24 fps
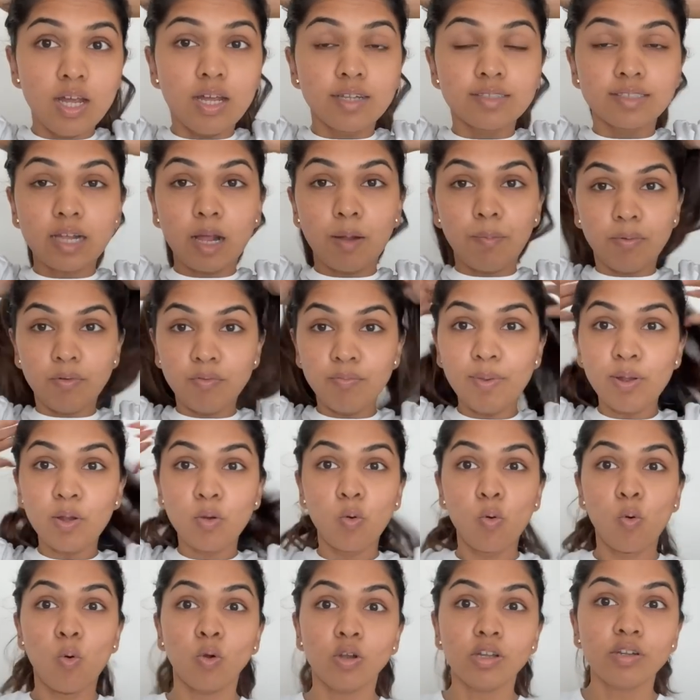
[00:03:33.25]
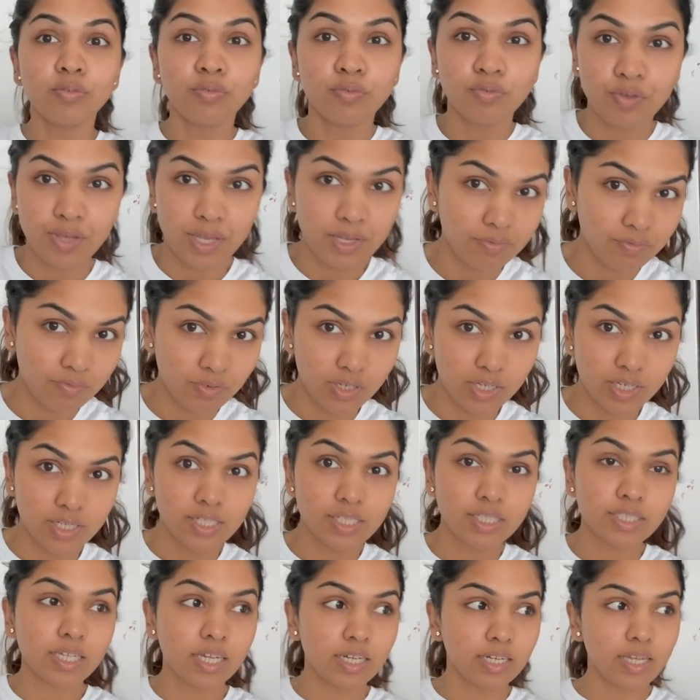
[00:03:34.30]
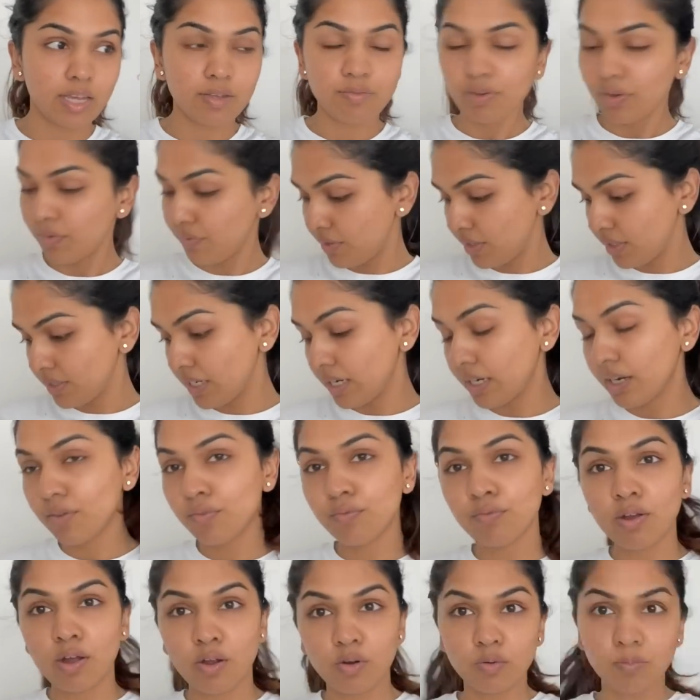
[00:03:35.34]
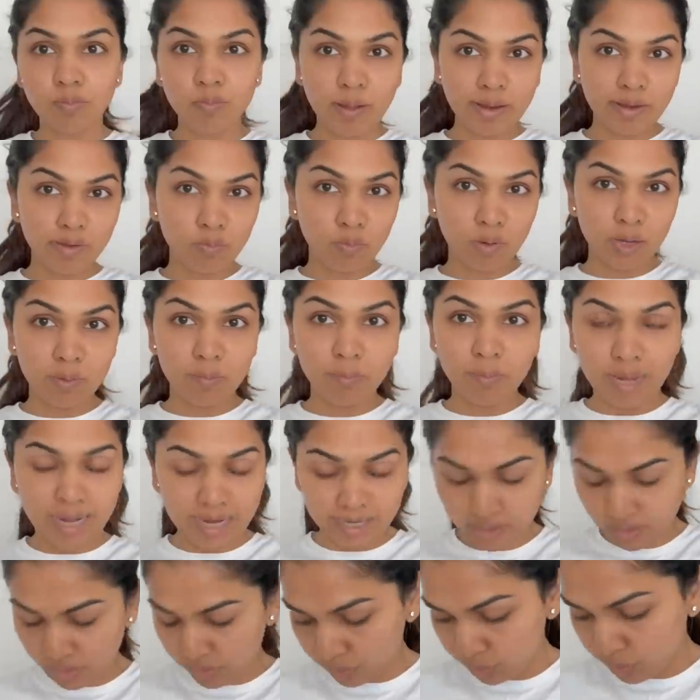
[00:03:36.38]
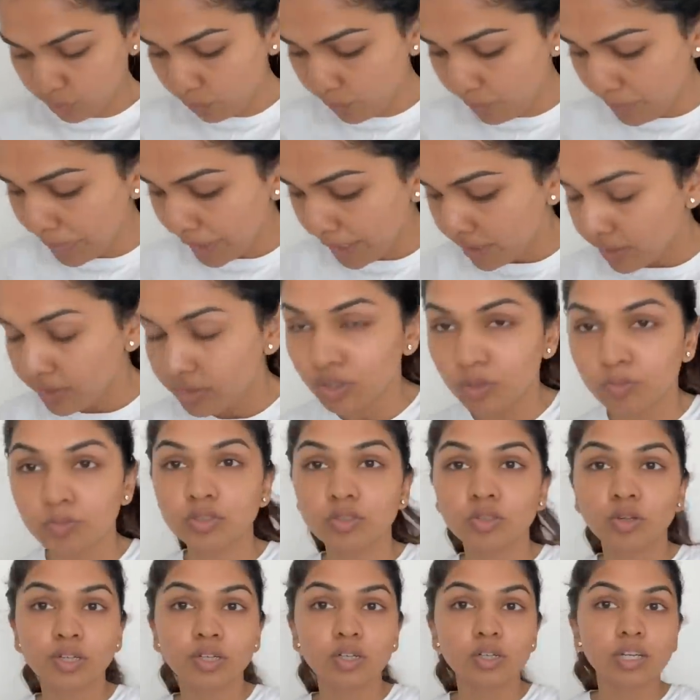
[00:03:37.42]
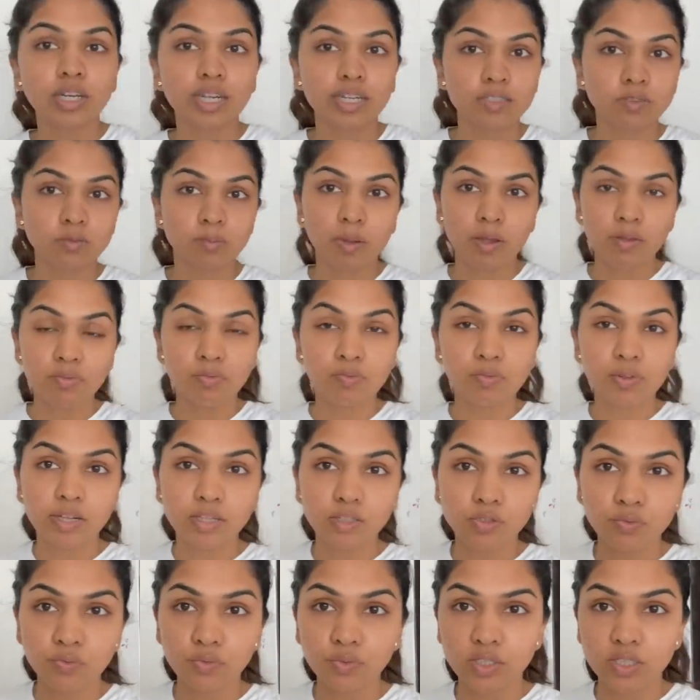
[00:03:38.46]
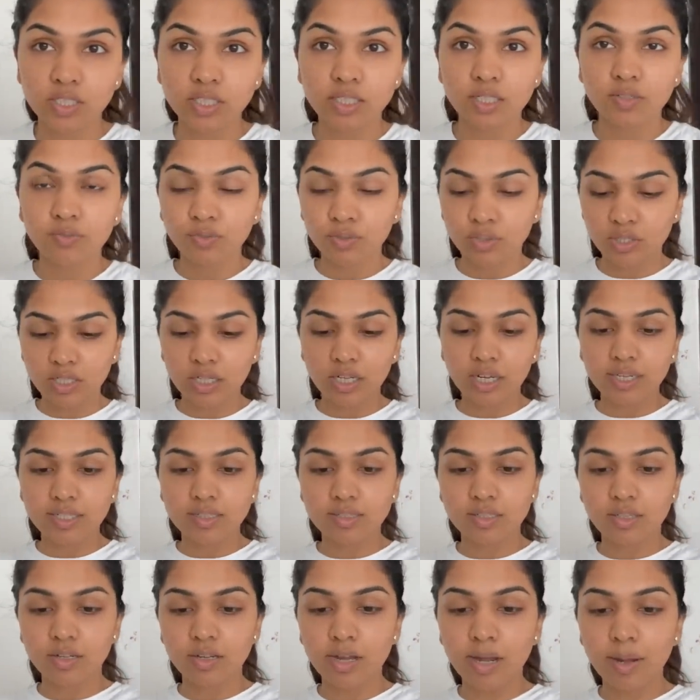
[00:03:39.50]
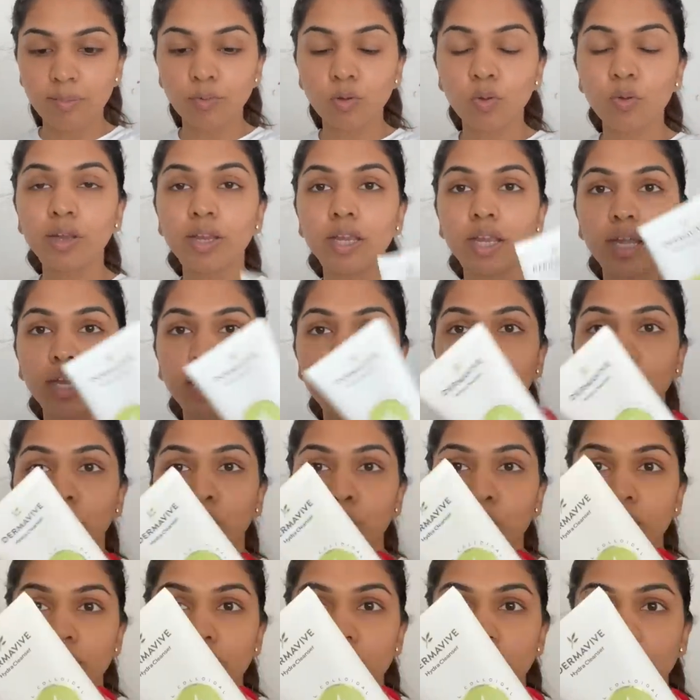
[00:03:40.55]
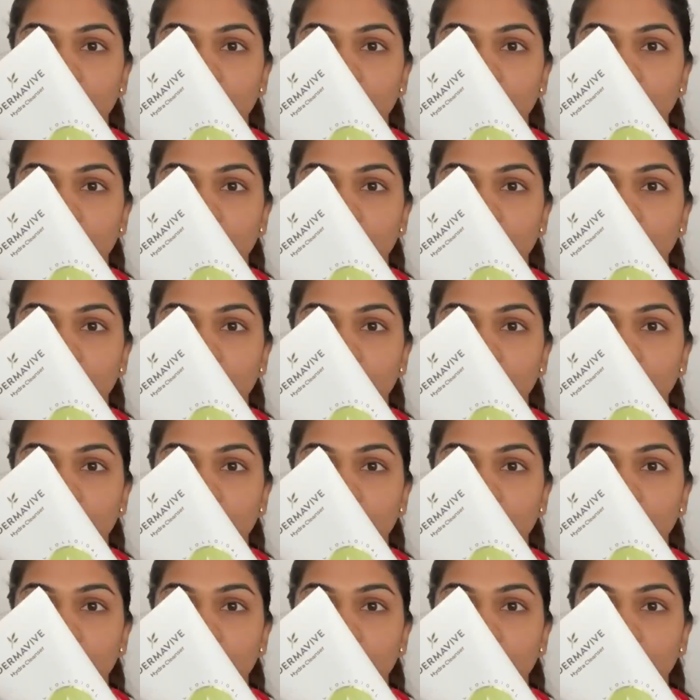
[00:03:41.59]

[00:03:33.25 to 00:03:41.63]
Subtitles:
couple of my old favorite skincare favorites that I found my way back to. So I'm just going to cleanse my face first. And for the cleanser, I'm going in with